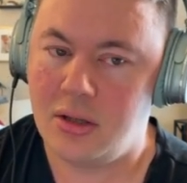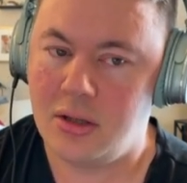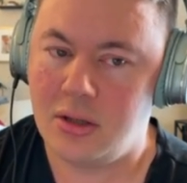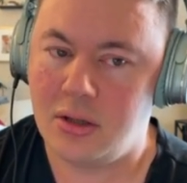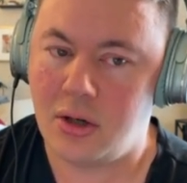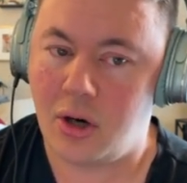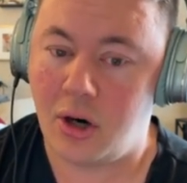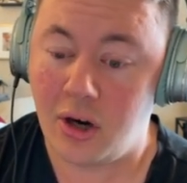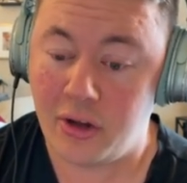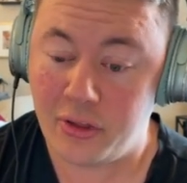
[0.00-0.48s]

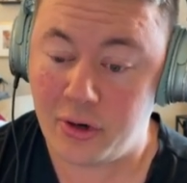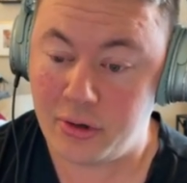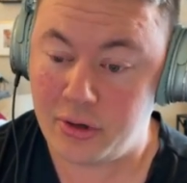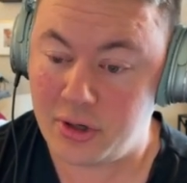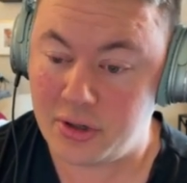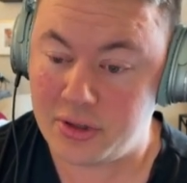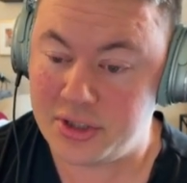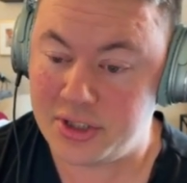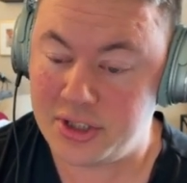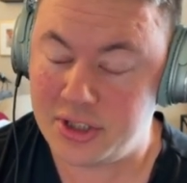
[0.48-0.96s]
Are there
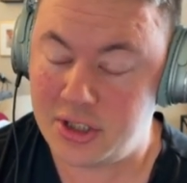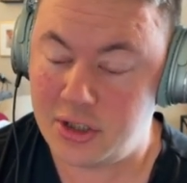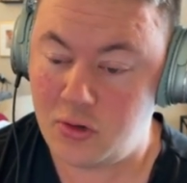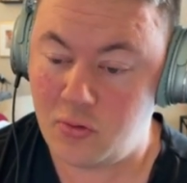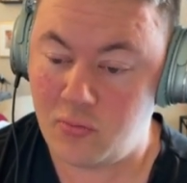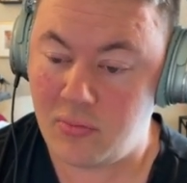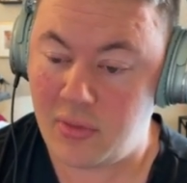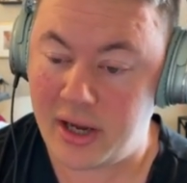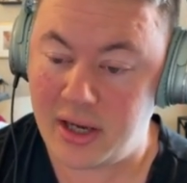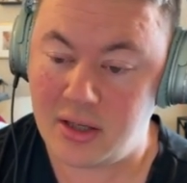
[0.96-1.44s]
nurses who
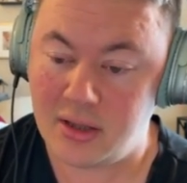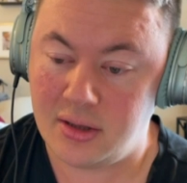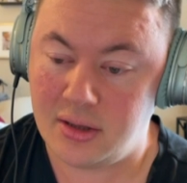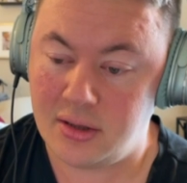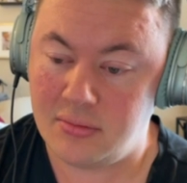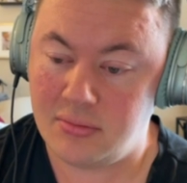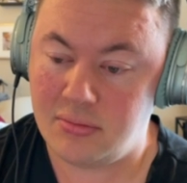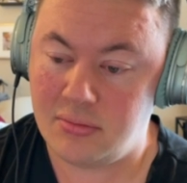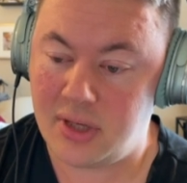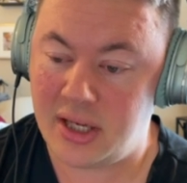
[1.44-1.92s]
might
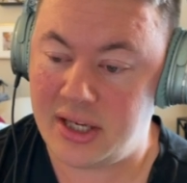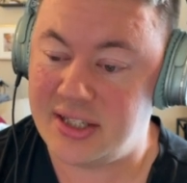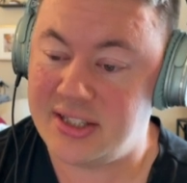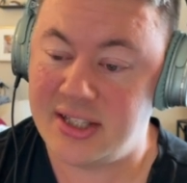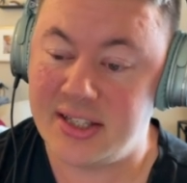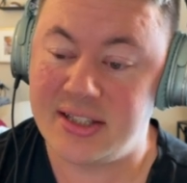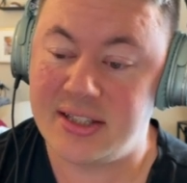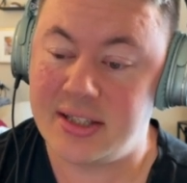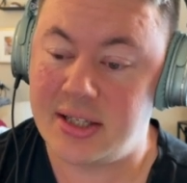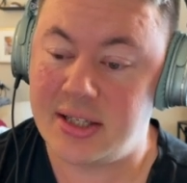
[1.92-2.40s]

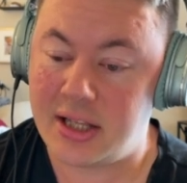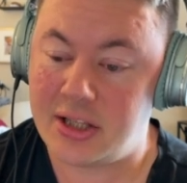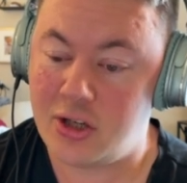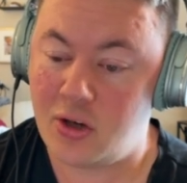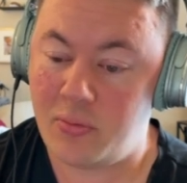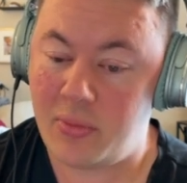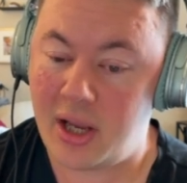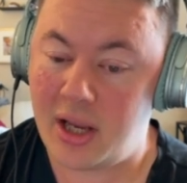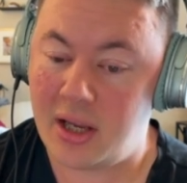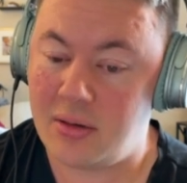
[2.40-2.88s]
exist in that
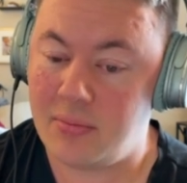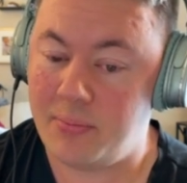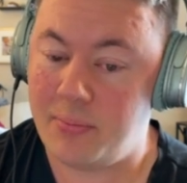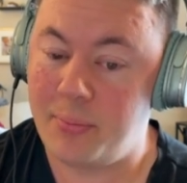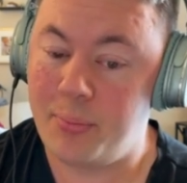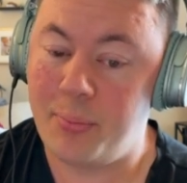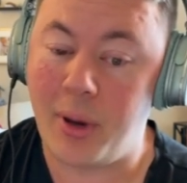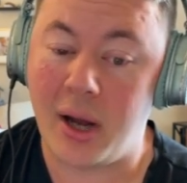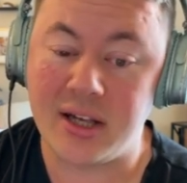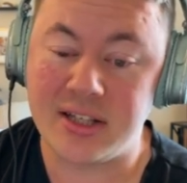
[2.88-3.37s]
domain?
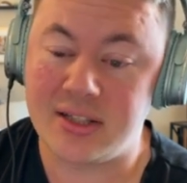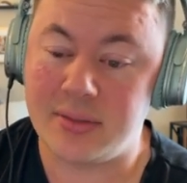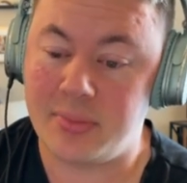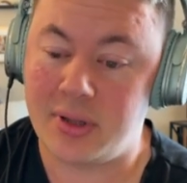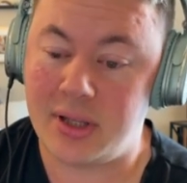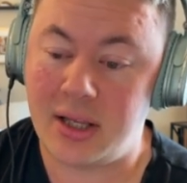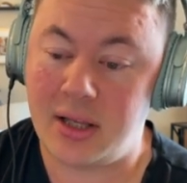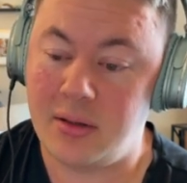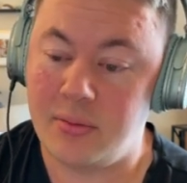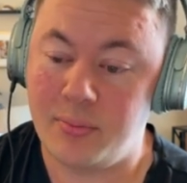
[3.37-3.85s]

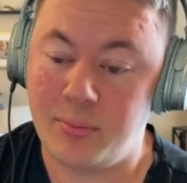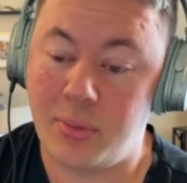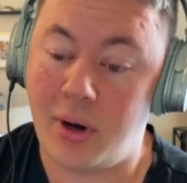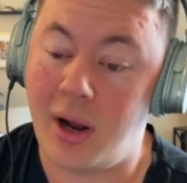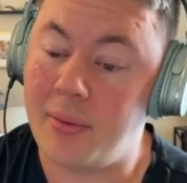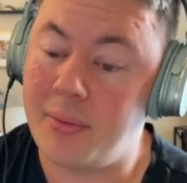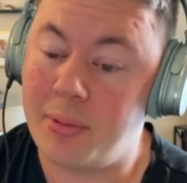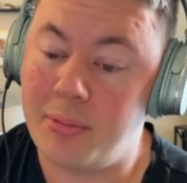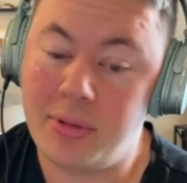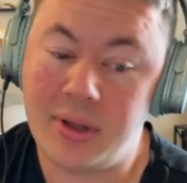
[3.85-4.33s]
Possibly,
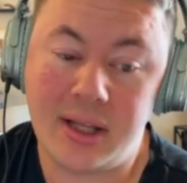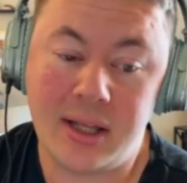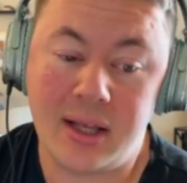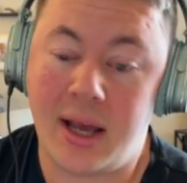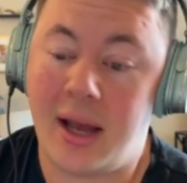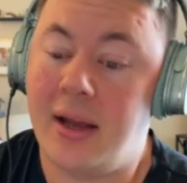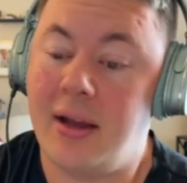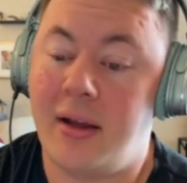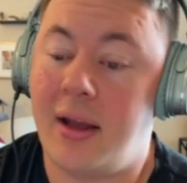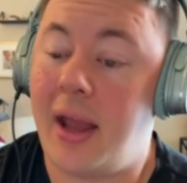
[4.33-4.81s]
probably.
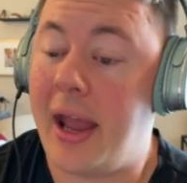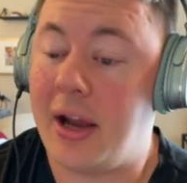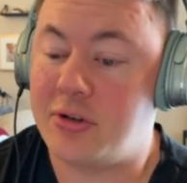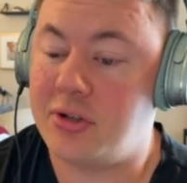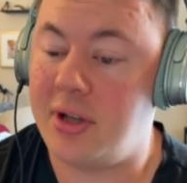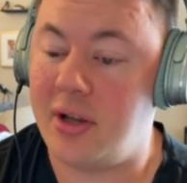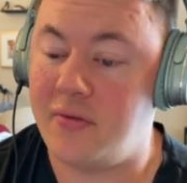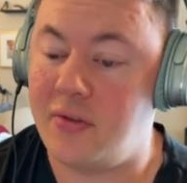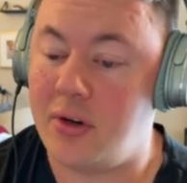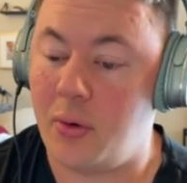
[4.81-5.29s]
I
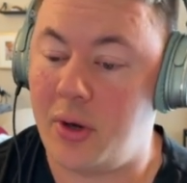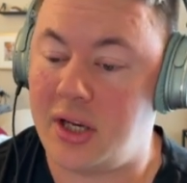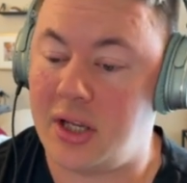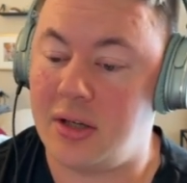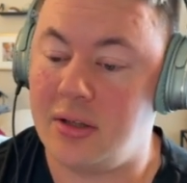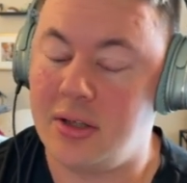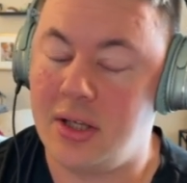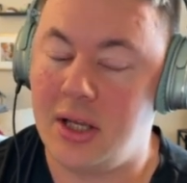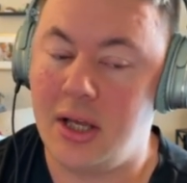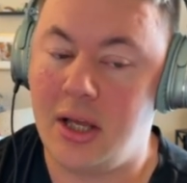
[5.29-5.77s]
actually have no
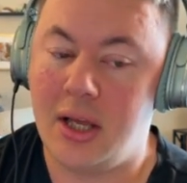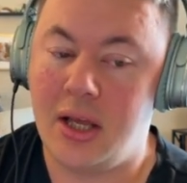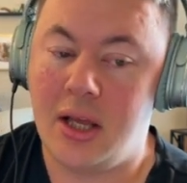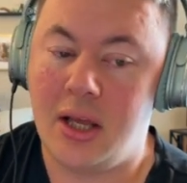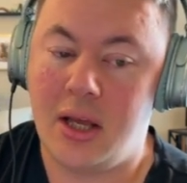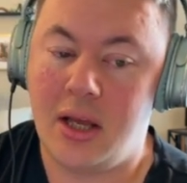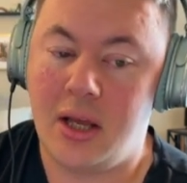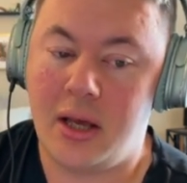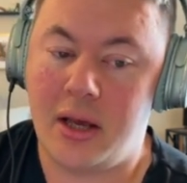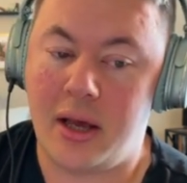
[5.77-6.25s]
idea.
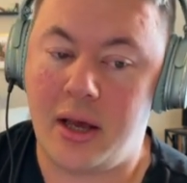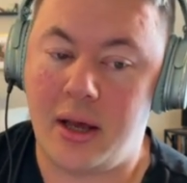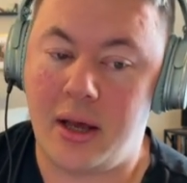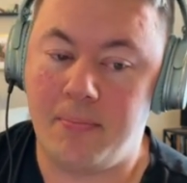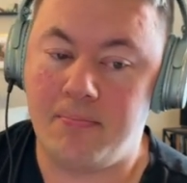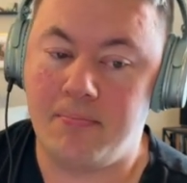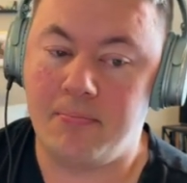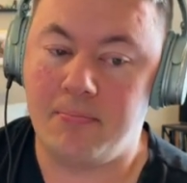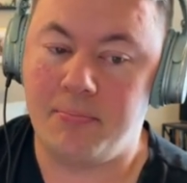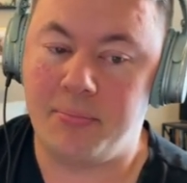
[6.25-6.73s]

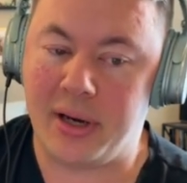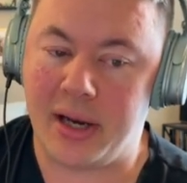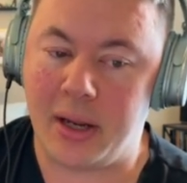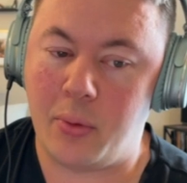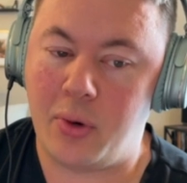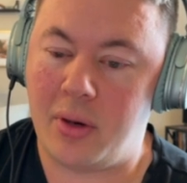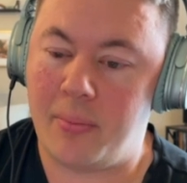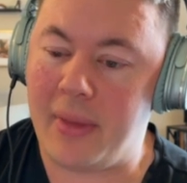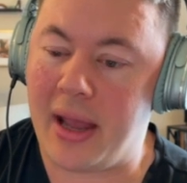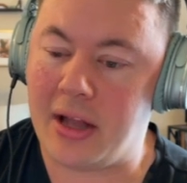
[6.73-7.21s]
But I
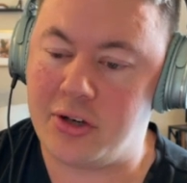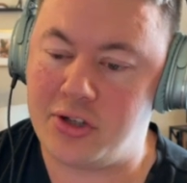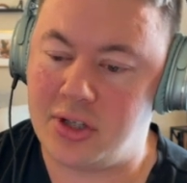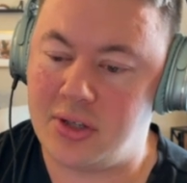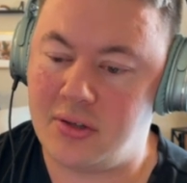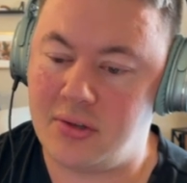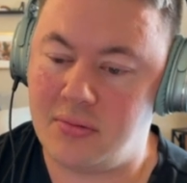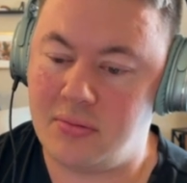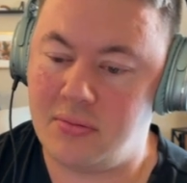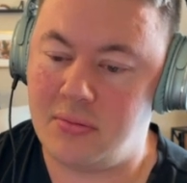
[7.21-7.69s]
would
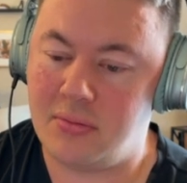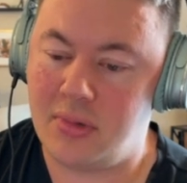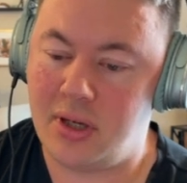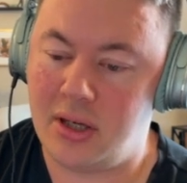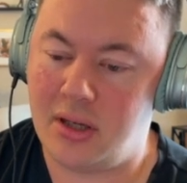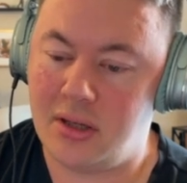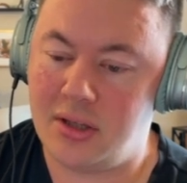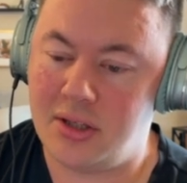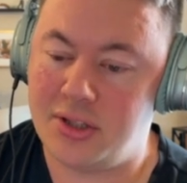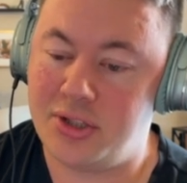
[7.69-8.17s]
imagine
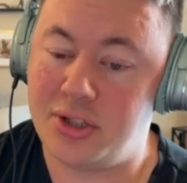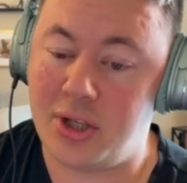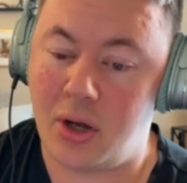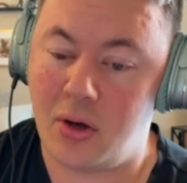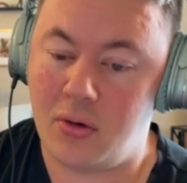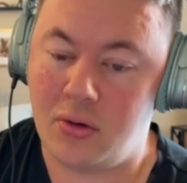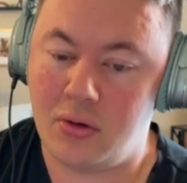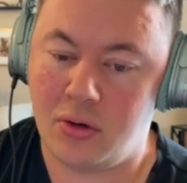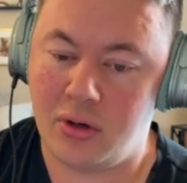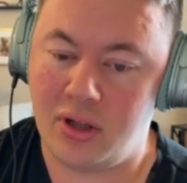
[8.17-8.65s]

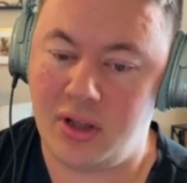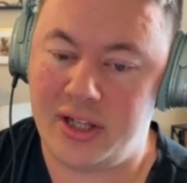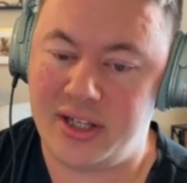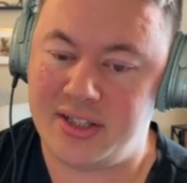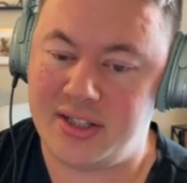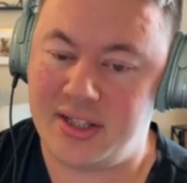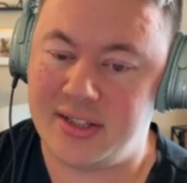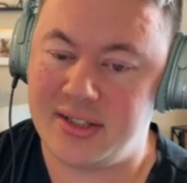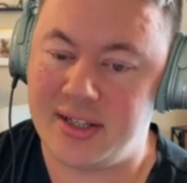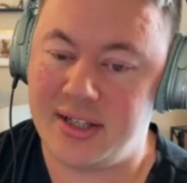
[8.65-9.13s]
so, or at
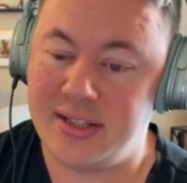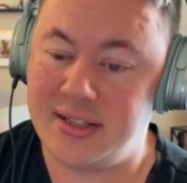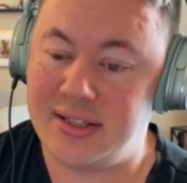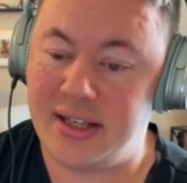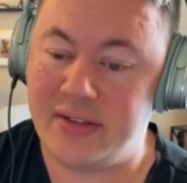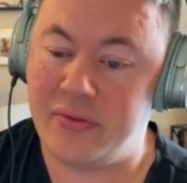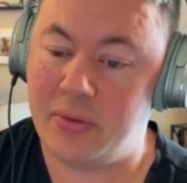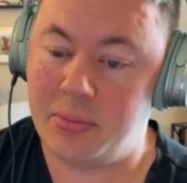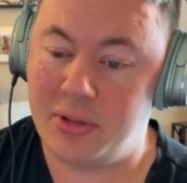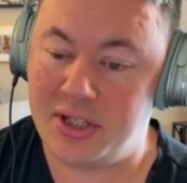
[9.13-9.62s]
least it's
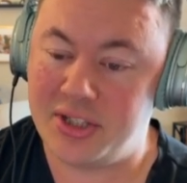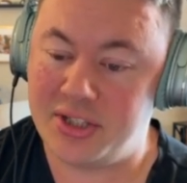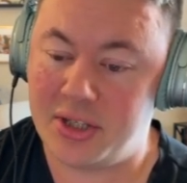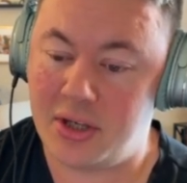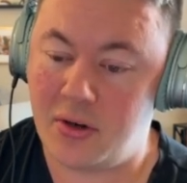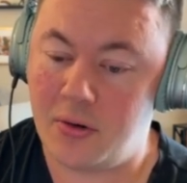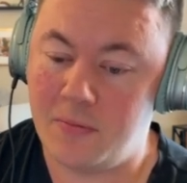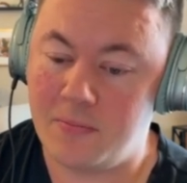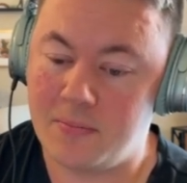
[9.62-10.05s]
conceivably so.